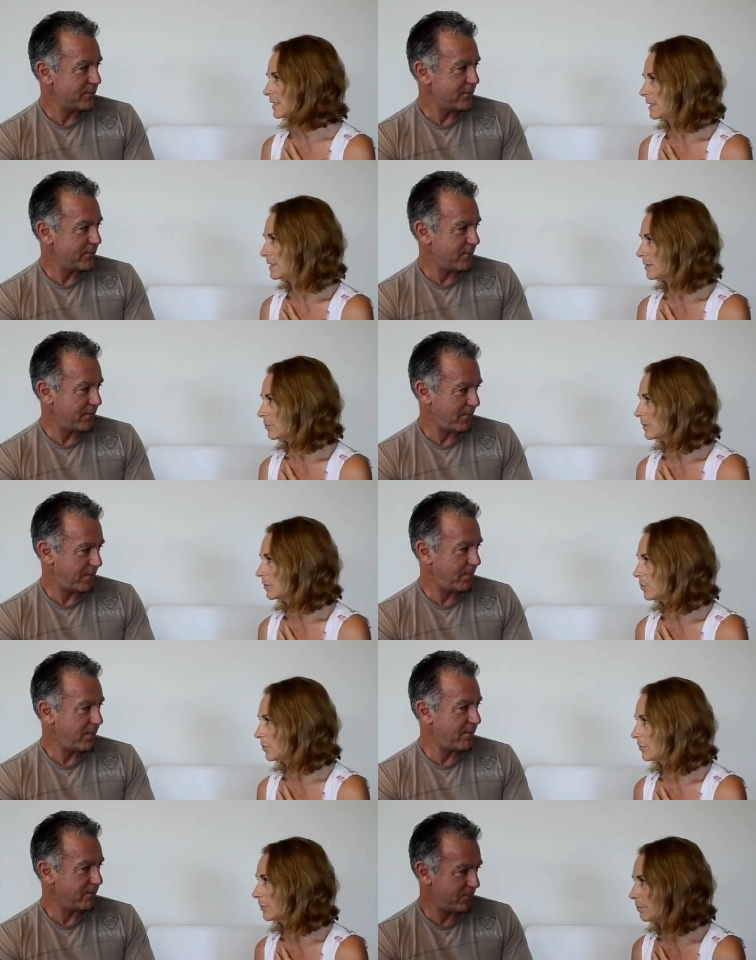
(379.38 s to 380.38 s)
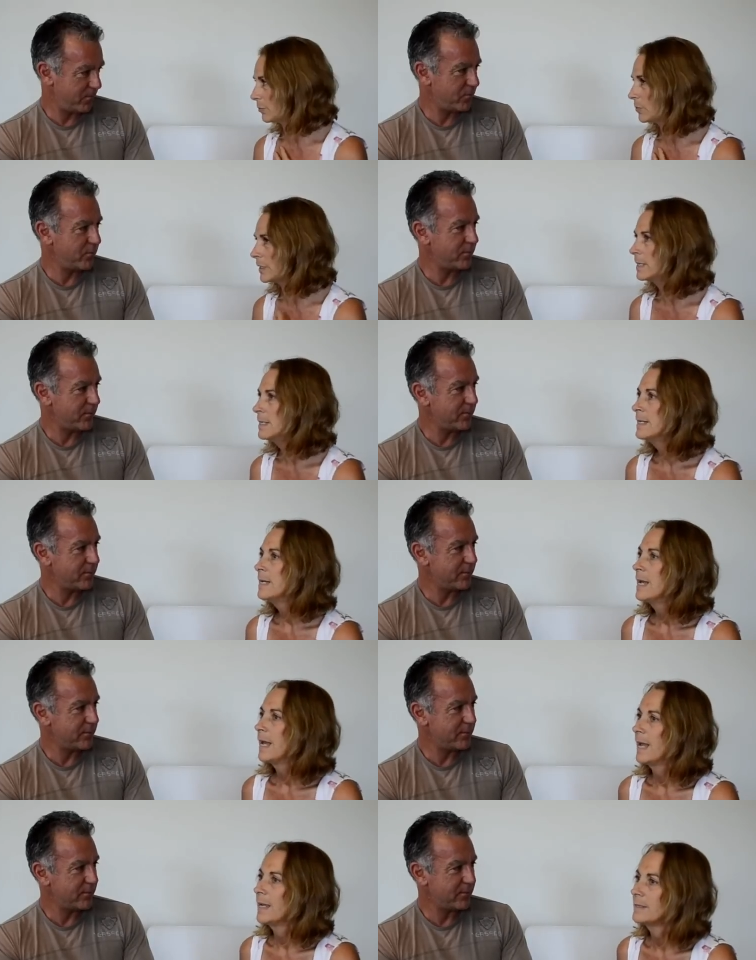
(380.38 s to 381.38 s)
Speaker 1: he's a real earth boy,
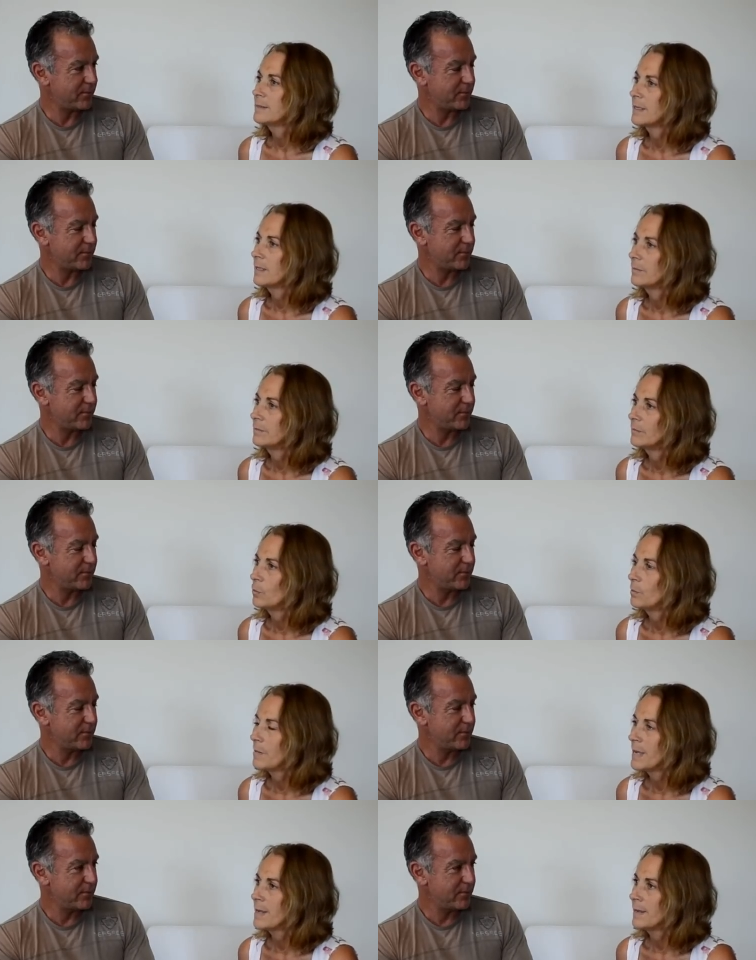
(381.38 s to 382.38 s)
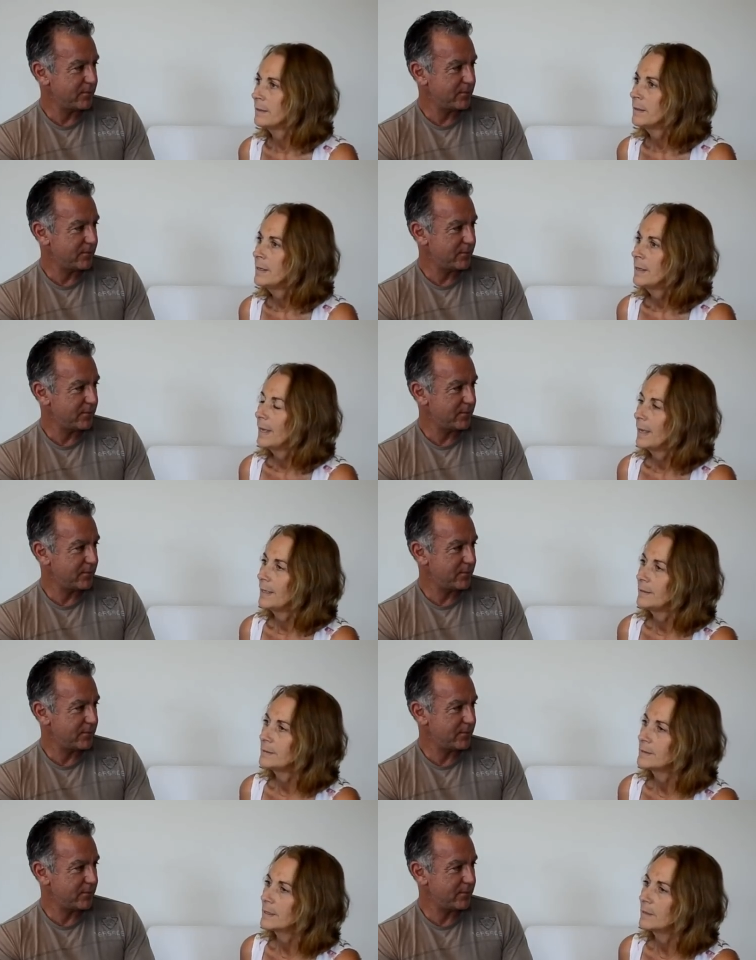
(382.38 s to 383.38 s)
and um, or man,
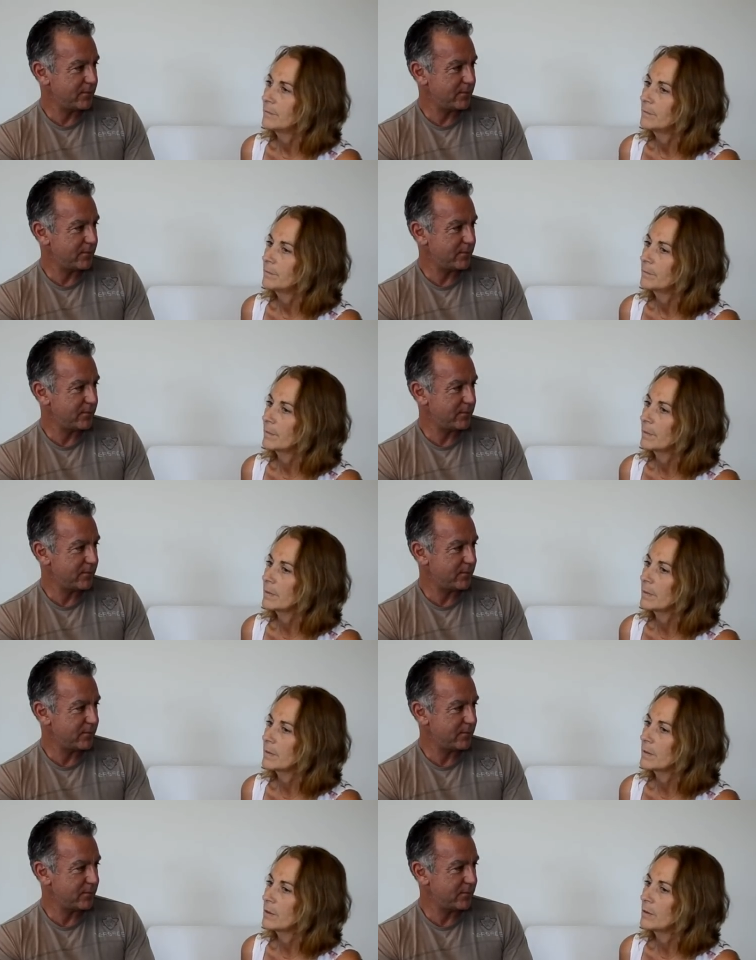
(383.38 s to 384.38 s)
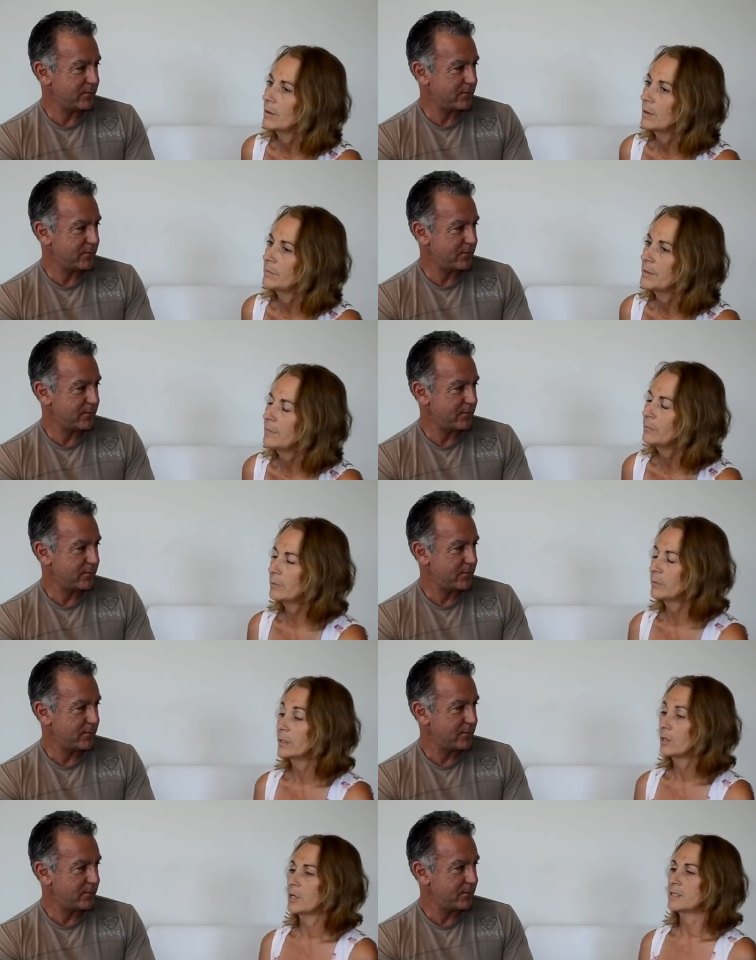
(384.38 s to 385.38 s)
and. Um, then we
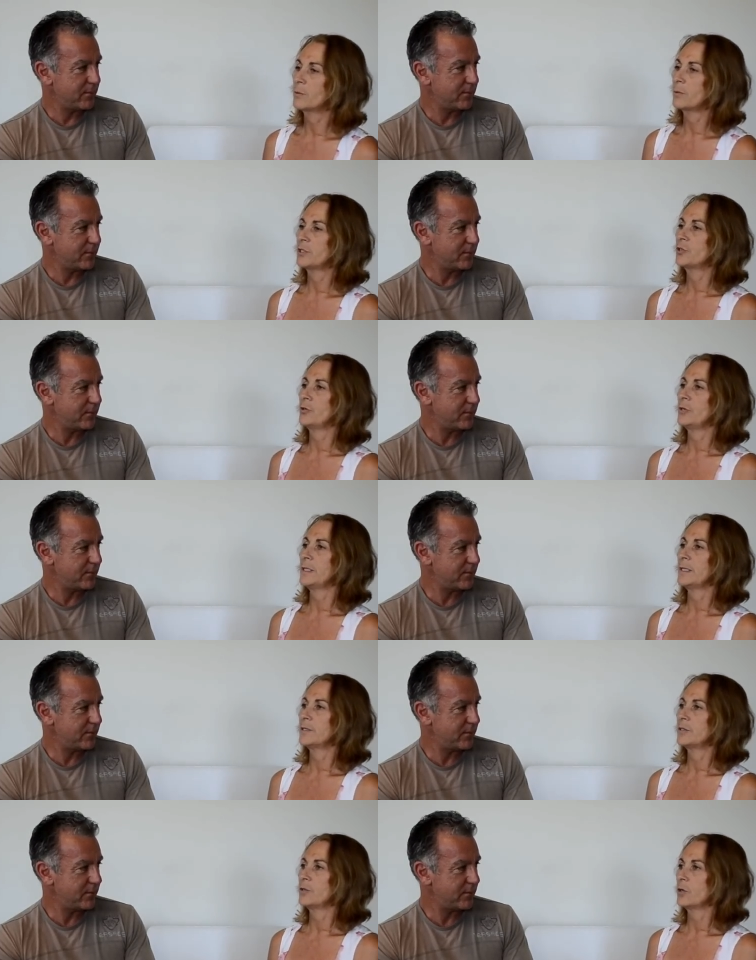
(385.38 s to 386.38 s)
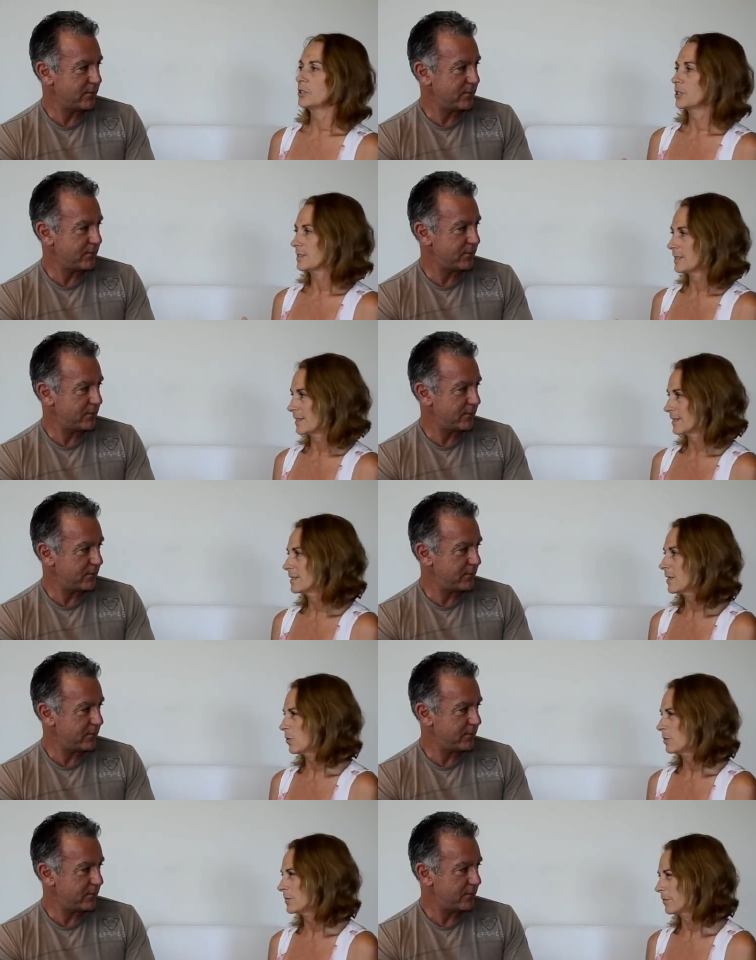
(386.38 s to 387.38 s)
realised we were tuning into not just
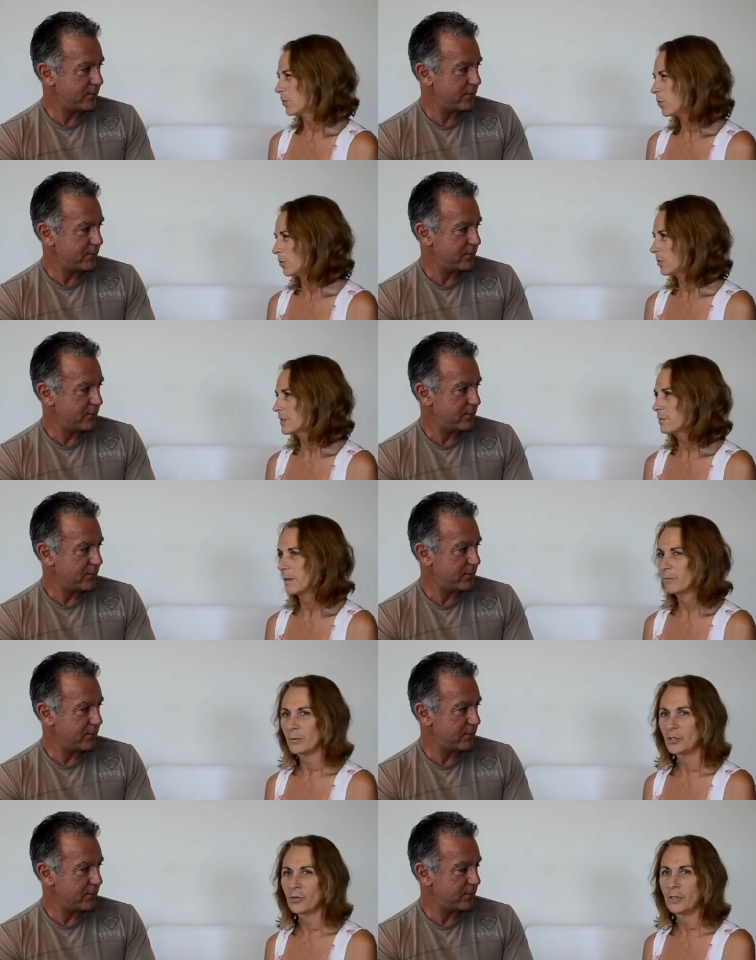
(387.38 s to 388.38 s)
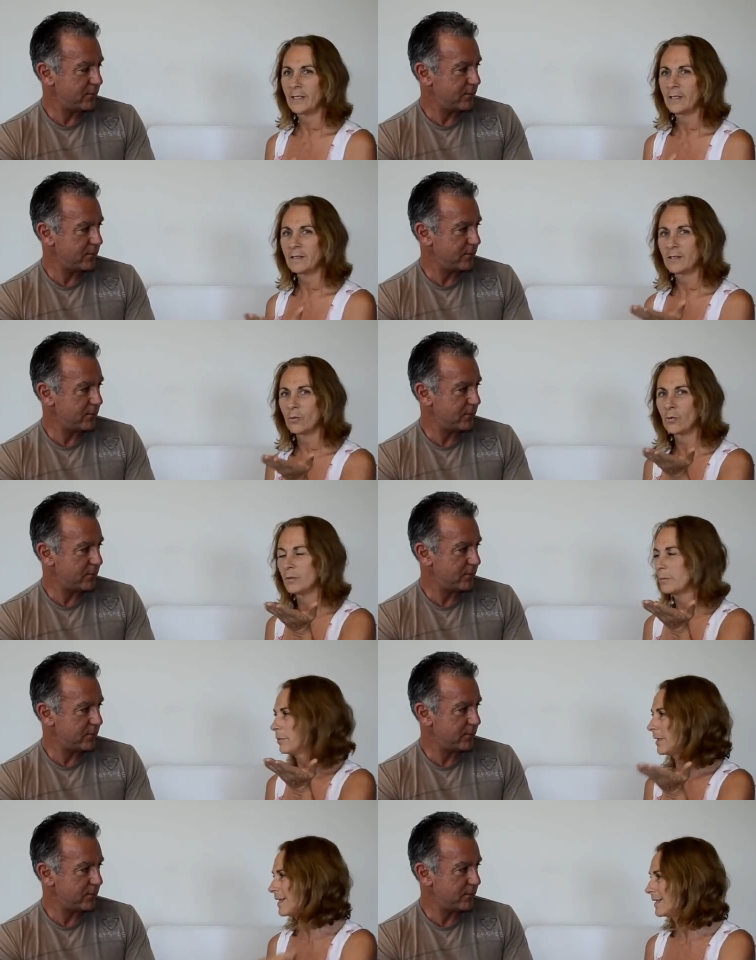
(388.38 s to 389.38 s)
ourselves, of course, but we were tuning into all the
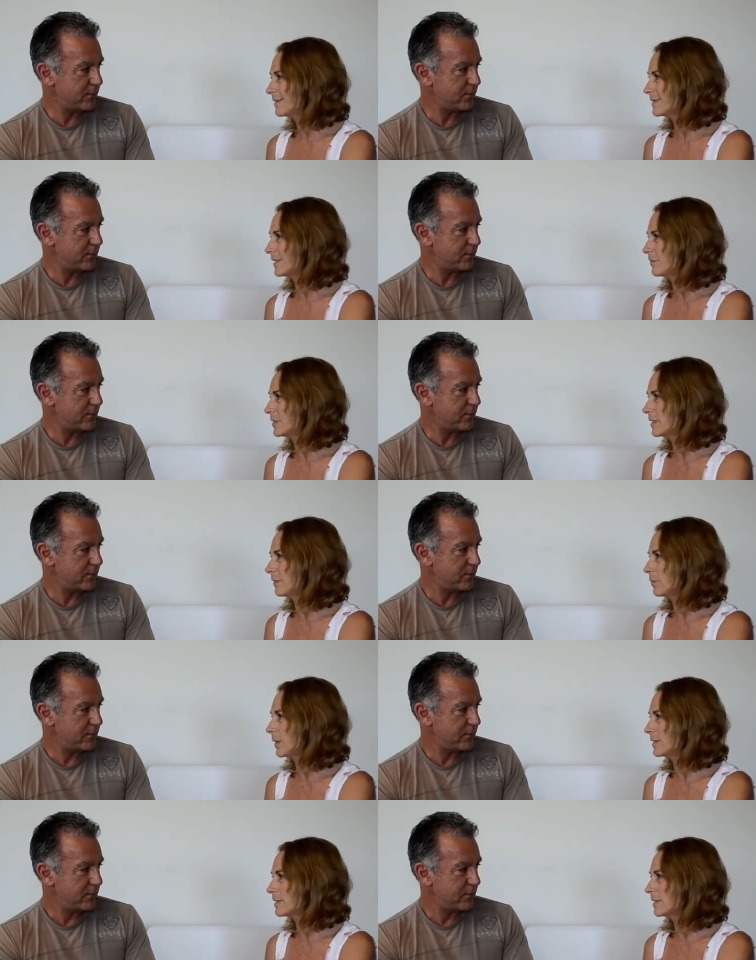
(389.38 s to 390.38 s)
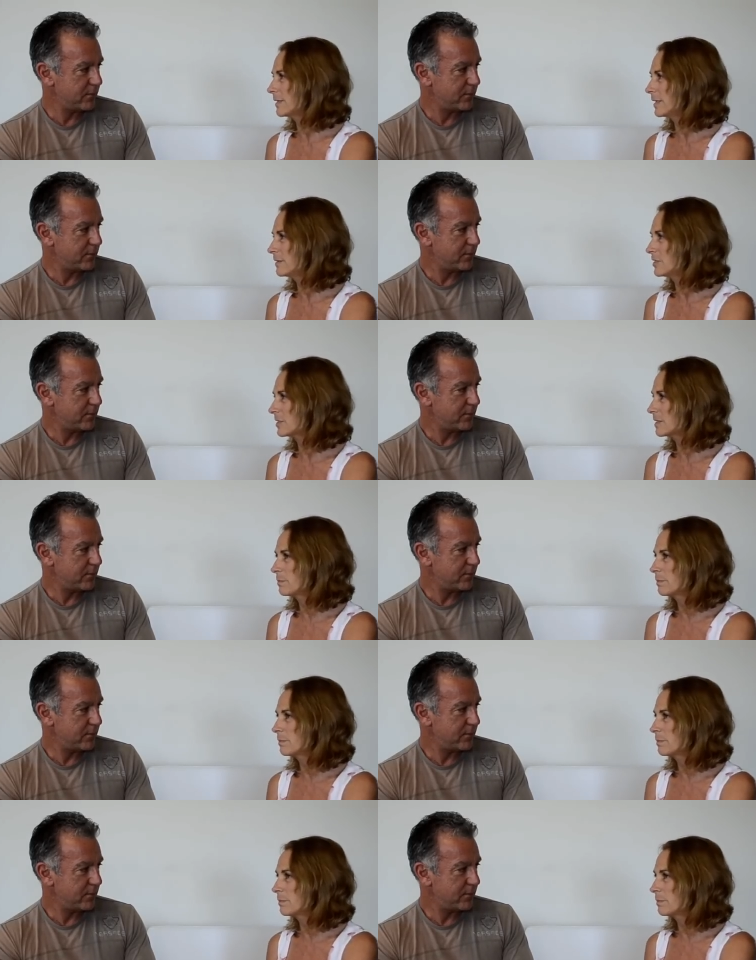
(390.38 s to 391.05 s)
plant devas and the ones that had just,